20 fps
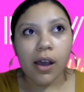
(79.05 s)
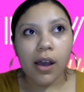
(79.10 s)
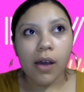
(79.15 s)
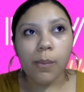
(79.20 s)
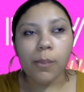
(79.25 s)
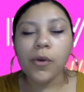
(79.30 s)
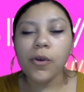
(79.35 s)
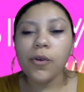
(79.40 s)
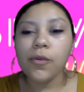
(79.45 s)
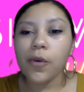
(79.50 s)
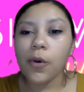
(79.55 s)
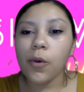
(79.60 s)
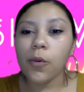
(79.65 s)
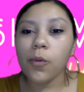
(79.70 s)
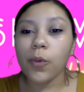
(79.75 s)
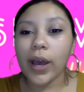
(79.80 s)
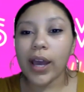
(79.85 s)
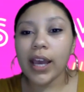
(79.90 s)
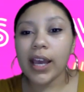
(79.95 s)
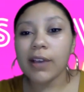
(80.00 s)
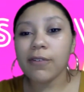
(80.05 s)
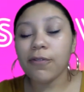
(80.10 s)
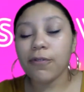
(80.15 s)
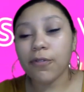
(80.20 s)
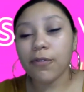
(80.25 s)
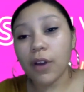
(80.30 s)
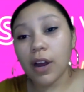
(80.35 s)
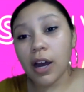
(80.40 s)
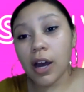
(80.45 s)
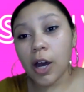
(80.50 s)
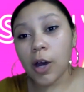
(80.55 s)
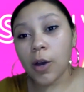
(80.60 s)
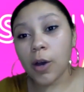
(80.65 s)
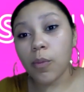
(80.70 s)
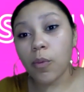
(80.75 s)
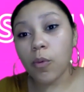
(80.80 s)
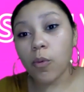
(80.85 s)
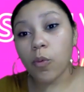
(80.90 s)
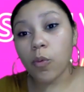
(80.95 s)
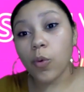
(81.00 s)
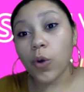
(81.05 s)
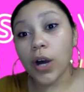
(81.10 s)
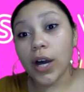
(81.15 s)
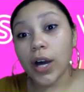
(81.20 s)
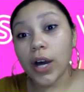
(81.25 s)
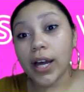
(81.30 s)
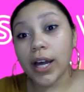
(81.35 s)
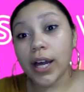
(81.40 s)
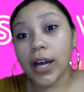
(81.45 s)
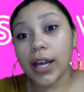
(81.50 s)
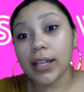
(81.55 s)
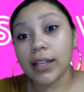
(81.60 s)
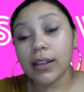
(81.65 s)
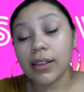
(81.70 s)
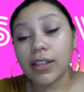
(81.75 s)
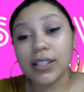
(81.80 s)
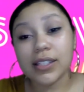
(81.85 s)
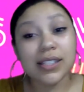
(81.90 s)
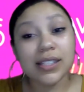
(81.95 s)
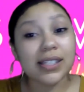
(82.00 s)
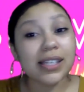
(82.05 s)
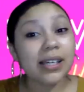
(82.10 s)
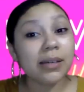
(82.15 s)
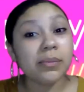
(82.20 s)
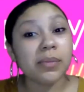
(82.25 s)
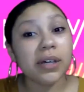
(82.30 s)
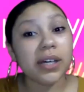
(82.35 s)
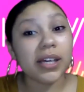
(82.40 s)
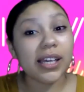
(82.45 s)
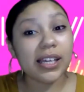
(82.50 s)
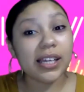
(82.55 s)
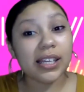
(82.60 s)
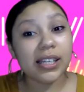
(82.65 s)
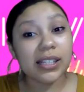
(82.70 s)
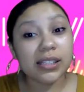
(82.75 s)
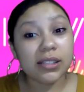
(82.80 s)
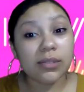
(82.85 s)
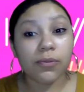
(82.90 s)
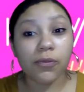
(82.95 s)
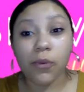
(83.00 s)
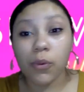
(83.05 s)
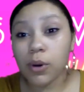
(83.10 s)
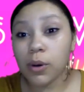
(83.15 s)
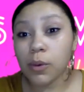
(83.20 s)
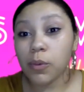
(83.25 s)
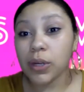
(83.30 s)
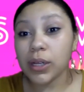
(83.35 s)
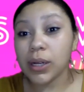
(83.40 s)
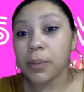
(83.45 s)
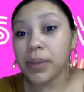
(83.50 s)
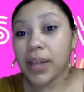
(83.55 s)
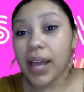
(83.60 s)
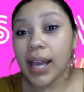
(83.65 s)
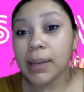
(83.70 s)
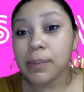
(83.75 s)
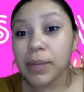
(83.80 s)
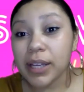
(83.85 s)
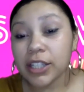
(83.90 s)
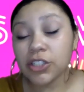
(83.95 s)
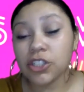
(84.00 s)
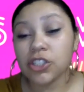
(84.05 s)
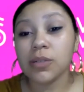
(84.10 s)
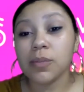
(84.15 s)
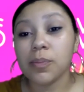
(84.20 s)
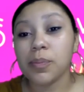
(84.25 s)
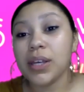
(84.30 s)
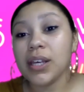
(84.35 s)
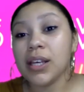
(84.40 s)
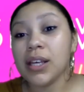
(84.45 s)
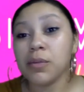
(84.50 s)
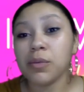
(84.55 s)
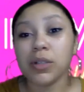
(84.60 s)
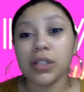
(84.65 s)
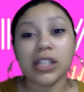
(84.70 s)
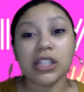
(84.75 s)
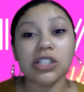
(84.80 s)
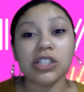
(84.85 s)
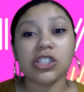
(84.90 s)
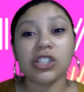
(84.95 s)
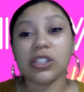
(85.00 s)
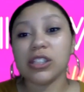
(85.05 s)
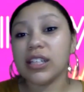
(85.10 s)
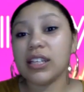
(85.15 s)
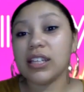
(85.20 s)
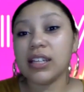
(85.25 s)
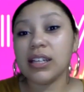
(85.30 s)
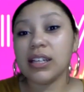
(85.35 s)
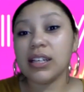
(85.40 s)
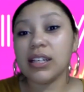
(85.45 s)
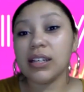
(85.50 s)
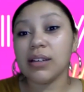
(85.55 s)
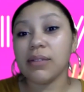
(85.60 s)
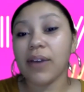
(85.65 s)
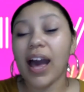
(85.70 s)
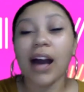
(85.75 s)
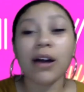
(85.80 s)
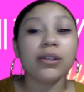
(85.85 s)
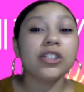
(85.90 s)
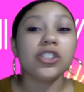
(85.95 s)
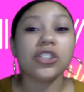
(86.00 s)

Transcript: move away from what the stigma is for what a Black man should be, what he should live, how he should